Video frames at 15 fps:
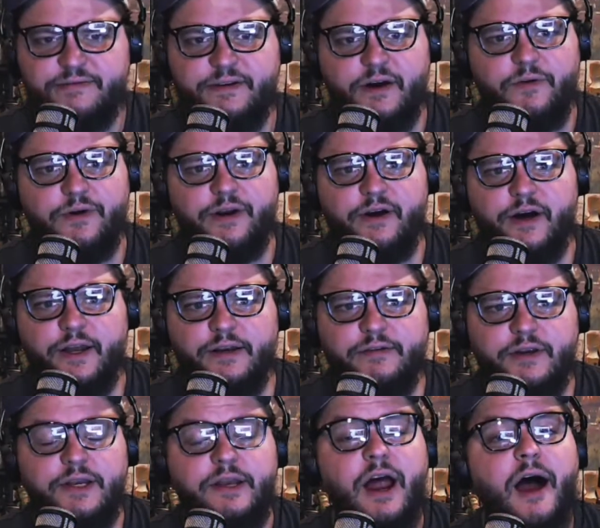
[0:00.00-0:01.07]
going on.
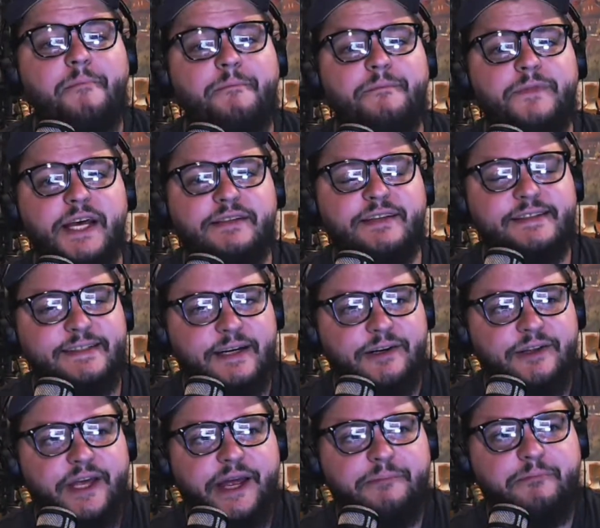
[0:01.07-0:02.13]
Not
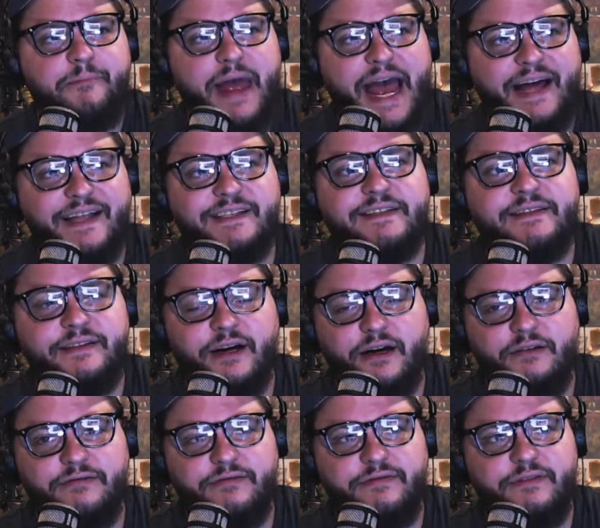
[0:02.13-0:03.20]
necessarily a bad
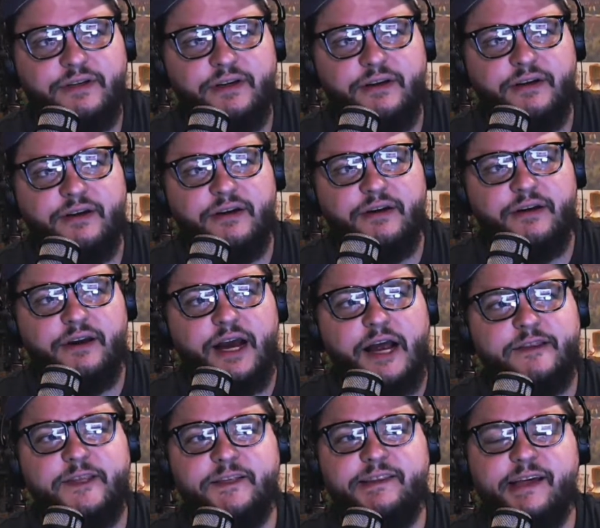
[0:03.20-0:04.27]
stuff.
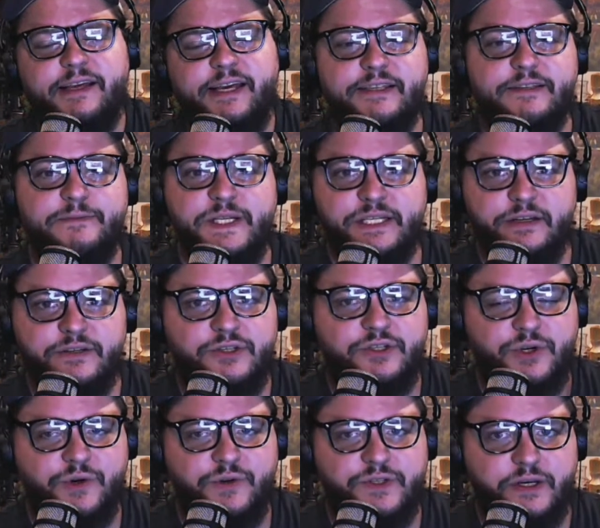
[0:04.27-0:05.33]
I think that gets
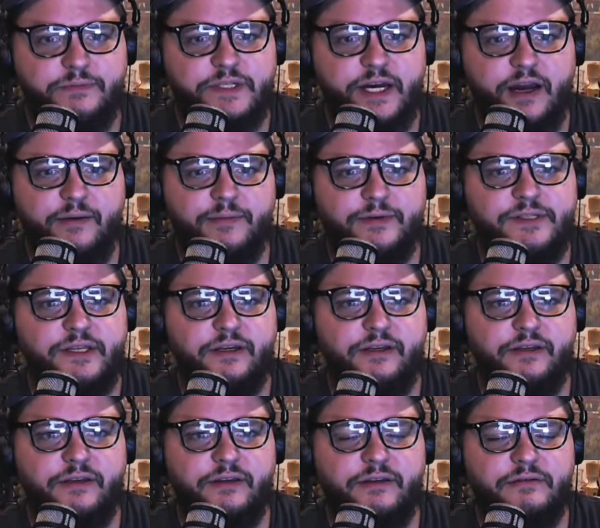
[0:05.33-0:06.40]
misconstrued sometimes. That
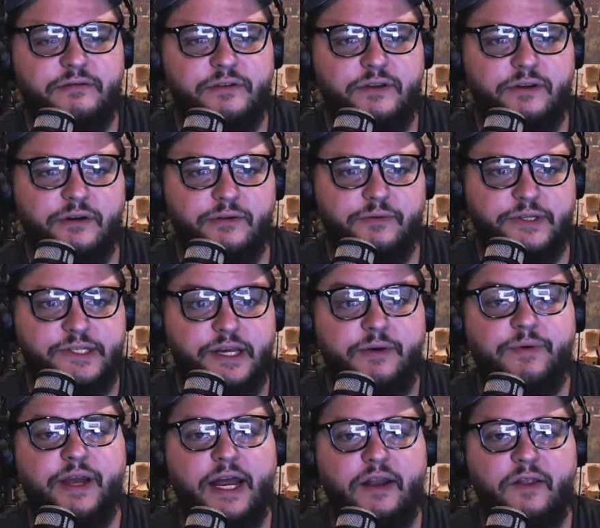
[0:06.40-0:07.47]
we say
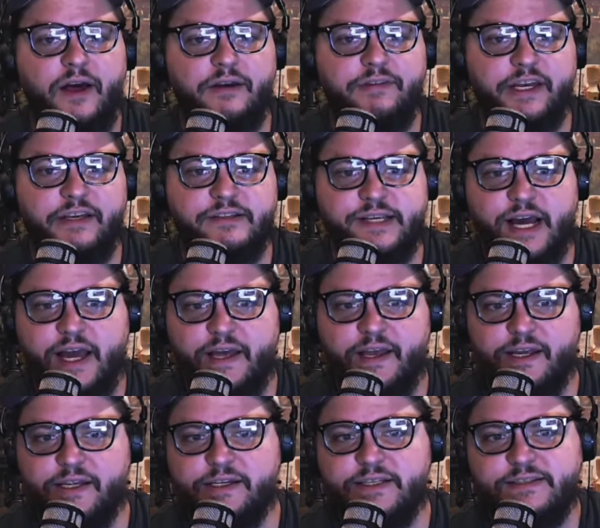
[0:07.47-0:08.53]
we got a lot of
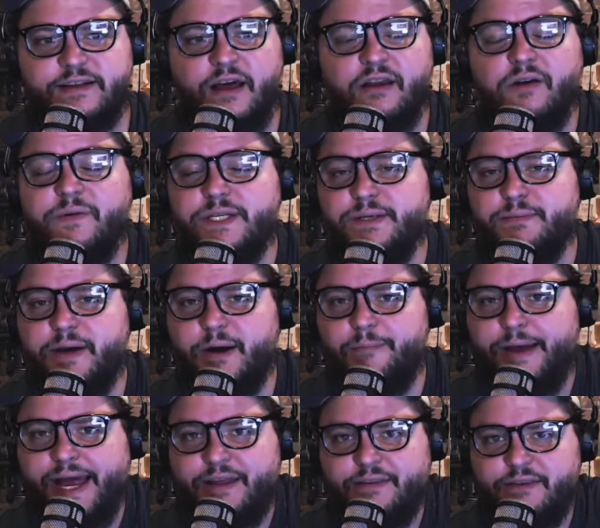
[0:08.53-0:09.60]
anxiety, and it's not always about
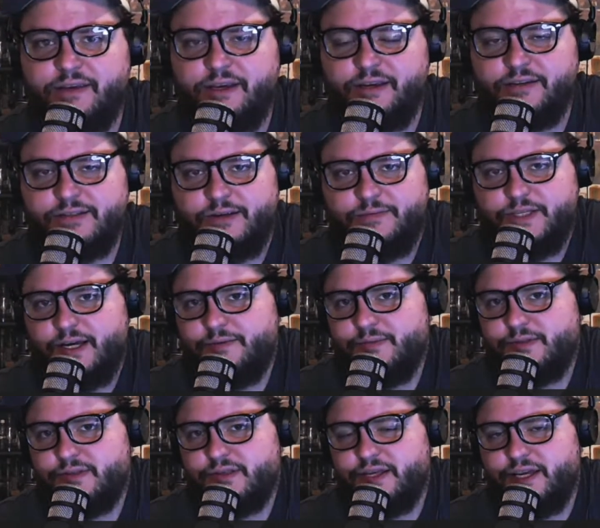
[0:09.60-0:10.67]
bad things.
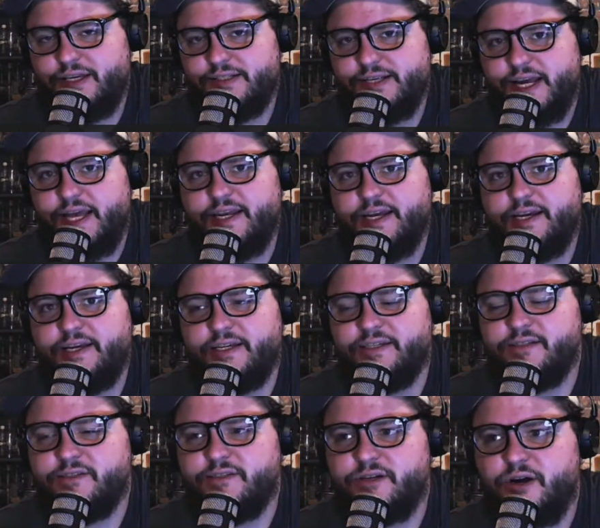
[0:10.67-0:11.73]
Sometimes the anxiety
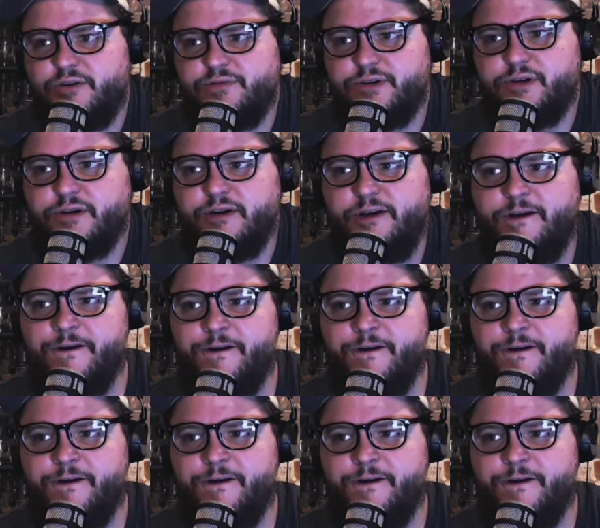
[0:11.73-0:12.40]
is over